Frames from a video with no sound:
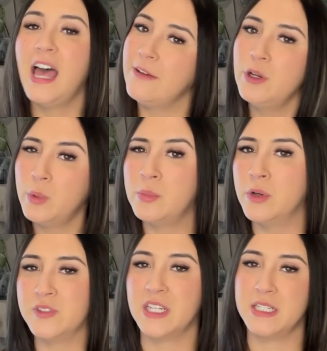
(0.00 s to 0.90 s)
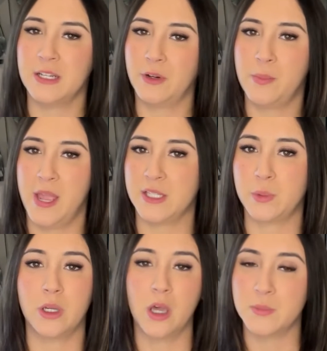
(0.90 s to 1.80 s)
Everyone moves at a different
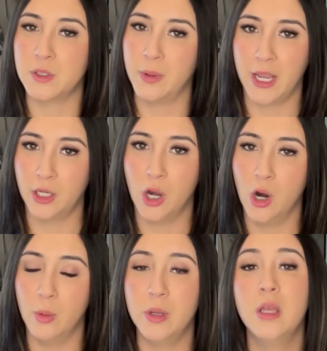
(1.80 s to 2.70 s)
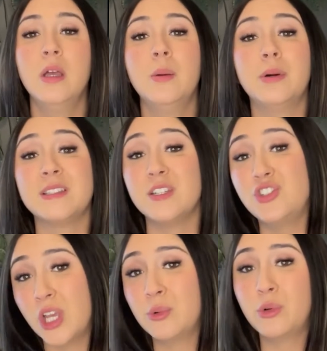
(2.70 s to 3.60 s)
pace when it comes to buying a home. But as a
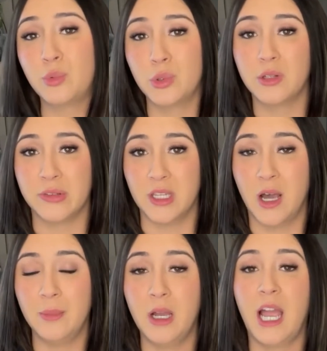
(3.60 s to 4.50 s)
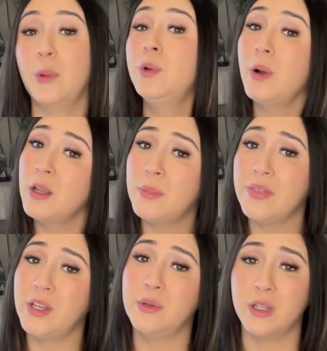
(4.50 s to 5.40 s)
general rule of thumb, I would
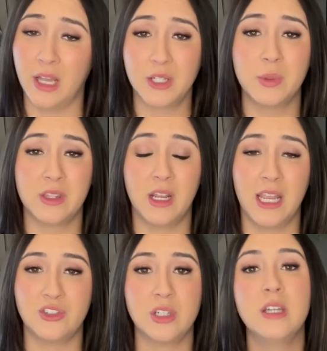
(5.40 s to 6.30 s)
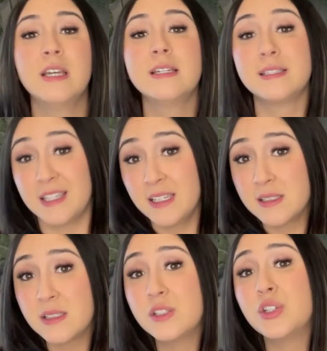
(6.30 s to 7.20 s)
recommend that you connect with an agent
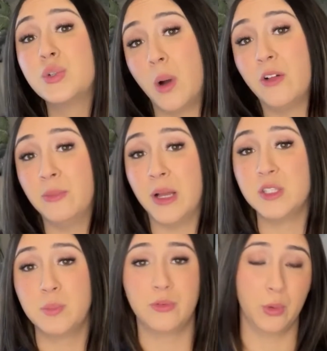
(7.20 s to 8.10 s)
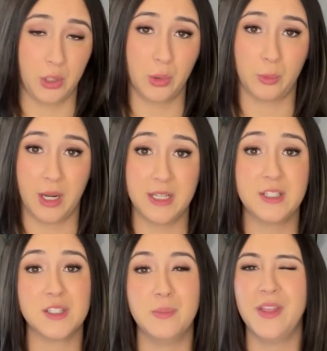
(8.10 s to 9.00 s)
6 to 12 months before you are ready
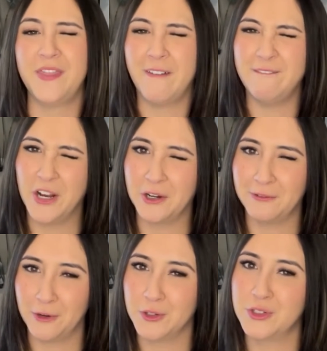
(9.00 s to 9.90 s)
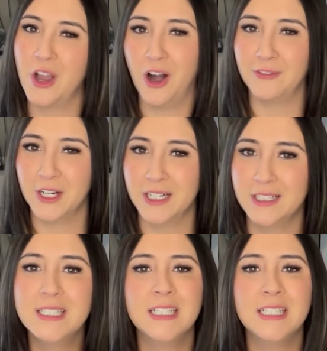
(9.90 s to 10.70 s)
to submit that very first offer.